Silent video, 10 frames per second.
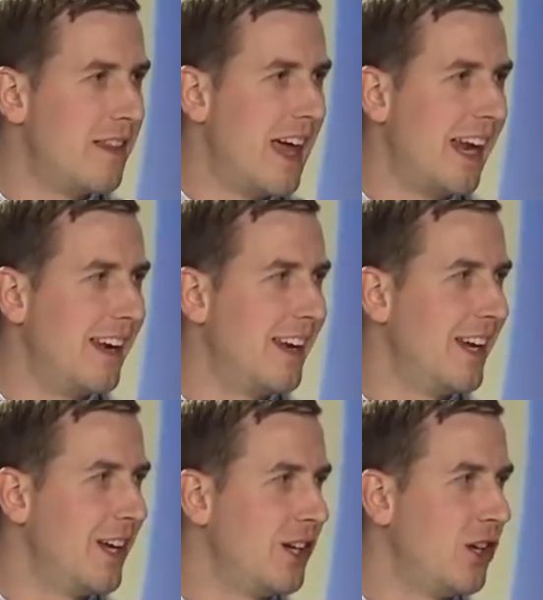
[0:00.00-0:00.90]
That,
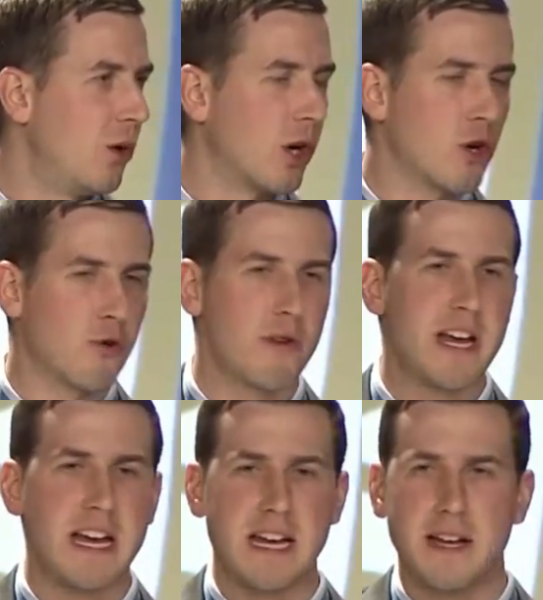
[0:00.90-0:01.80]
you know, a
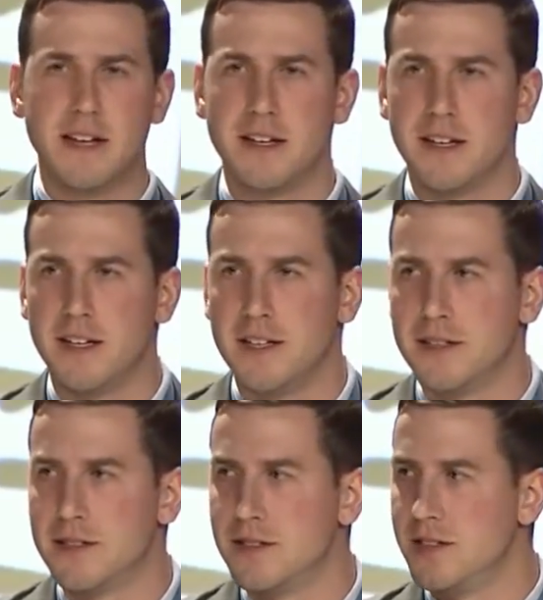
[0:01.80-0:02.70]
creed,
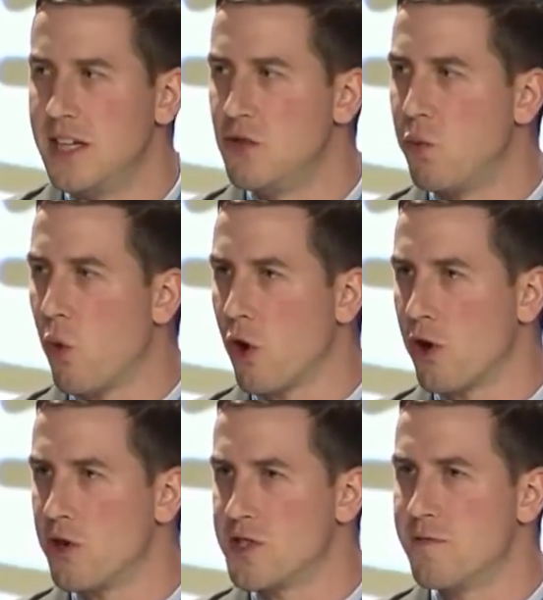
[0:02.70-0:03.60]
these
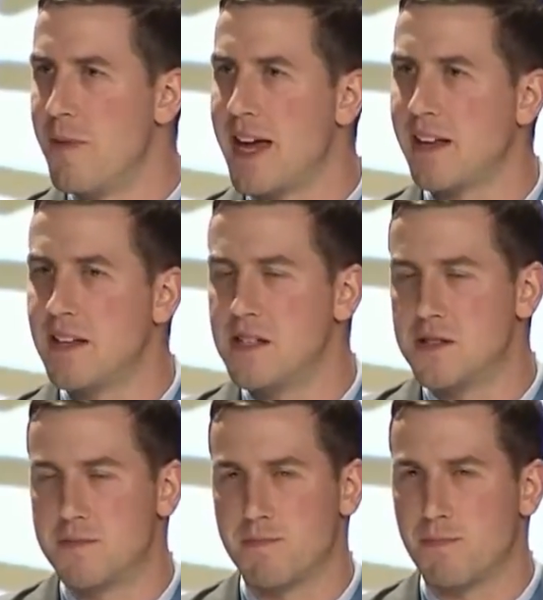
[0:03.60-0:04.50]
words of making
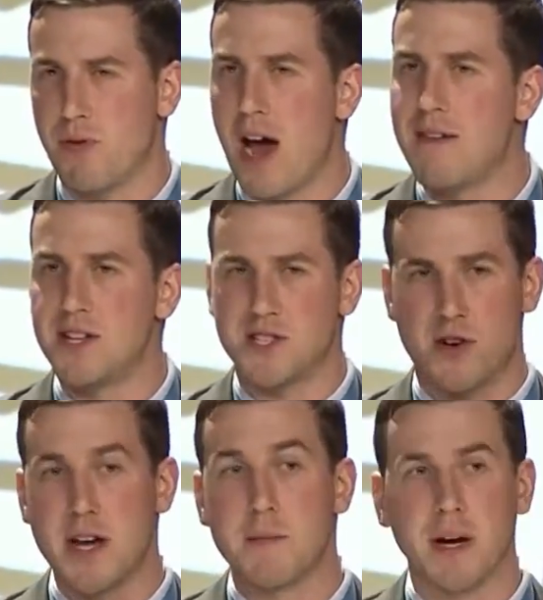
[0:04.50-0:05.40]
these privates
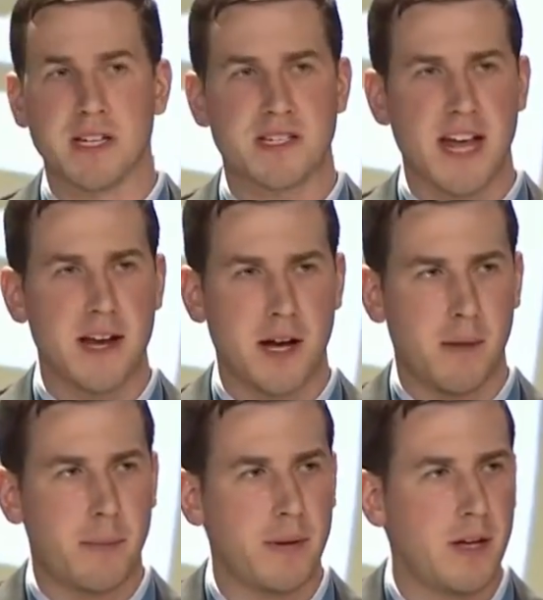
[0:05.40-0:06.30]
or anybody stand
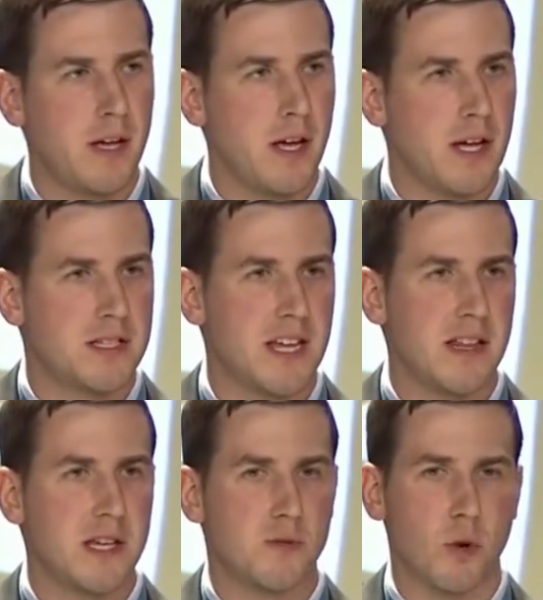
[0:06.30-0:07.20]
up and say
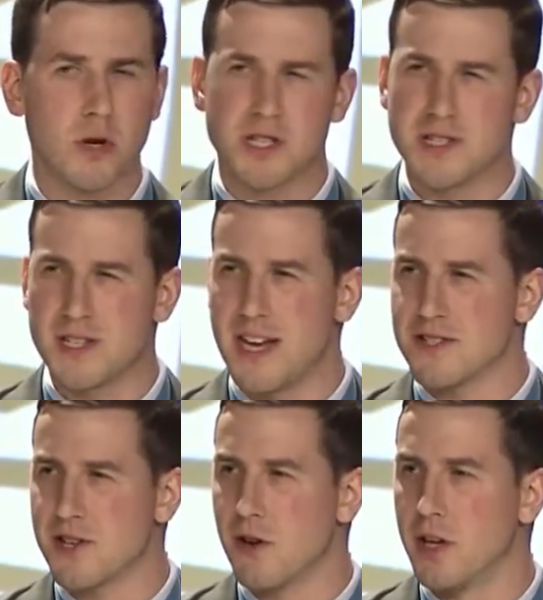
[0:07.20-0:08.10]
these words isn't
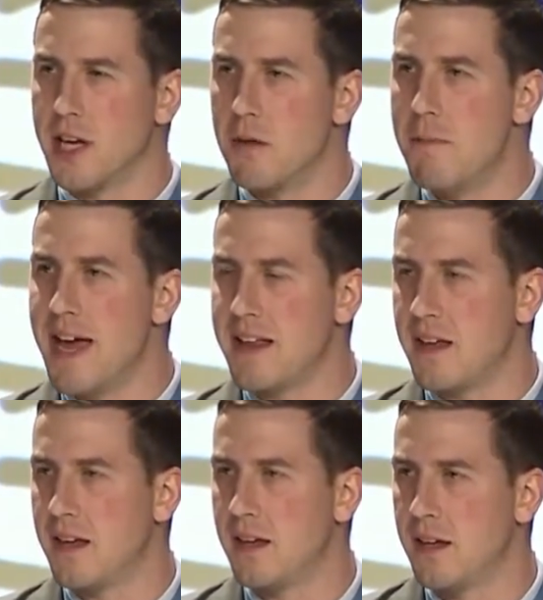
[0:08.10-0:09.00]
necessarily going to make
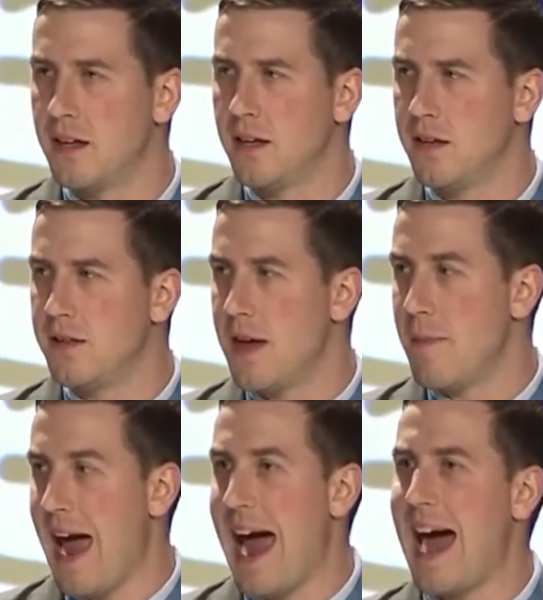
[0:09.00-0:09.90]
them
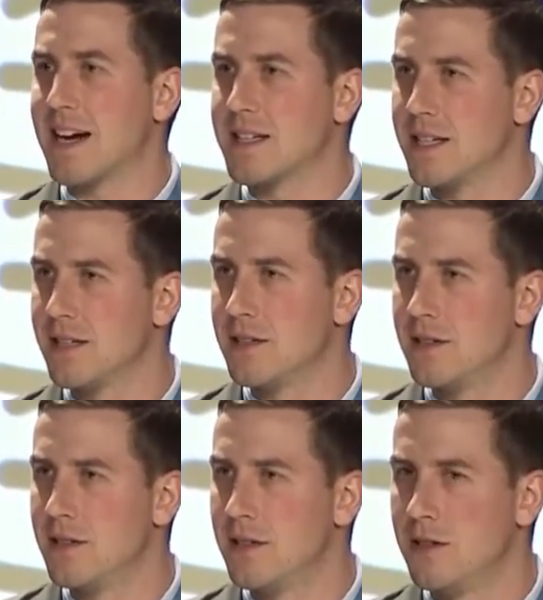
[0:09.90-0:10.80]
act,
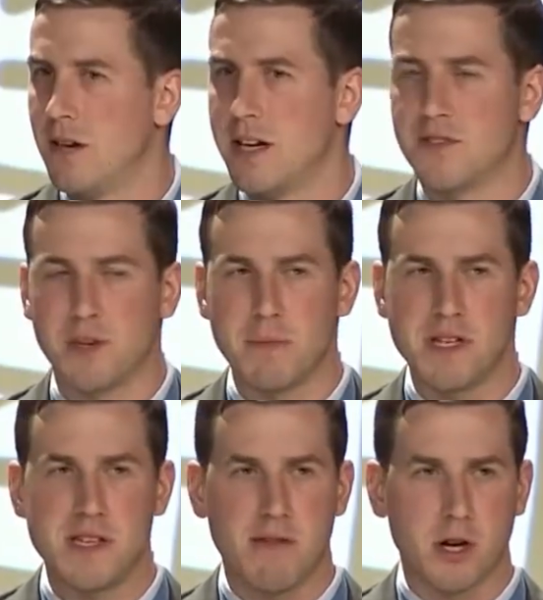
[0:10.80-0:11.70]
right? If
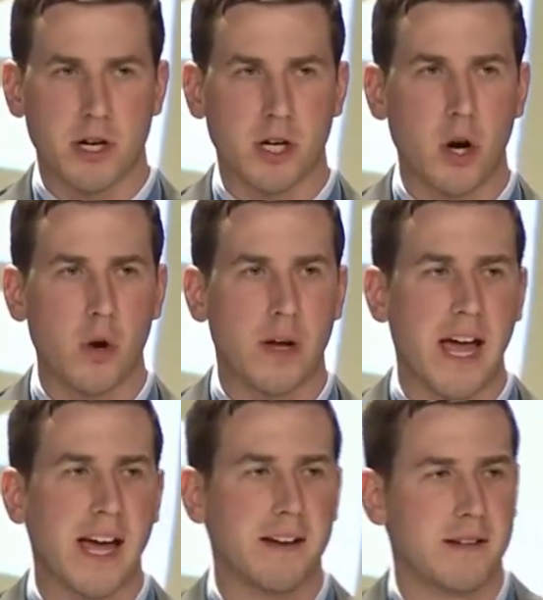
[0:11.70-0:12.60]
somebody's never going to go
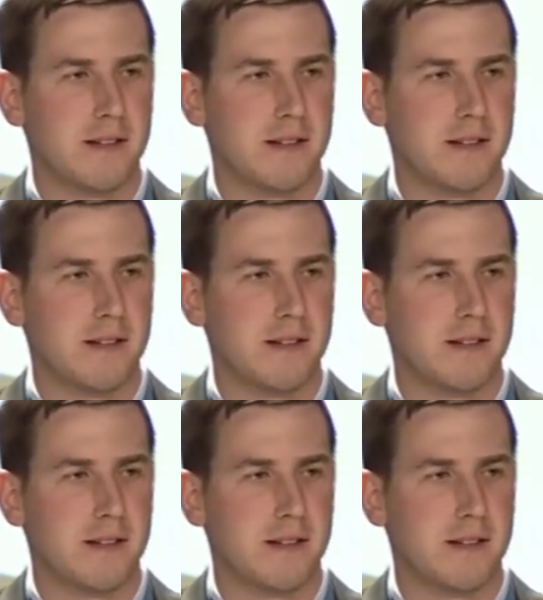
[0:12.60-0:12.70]
get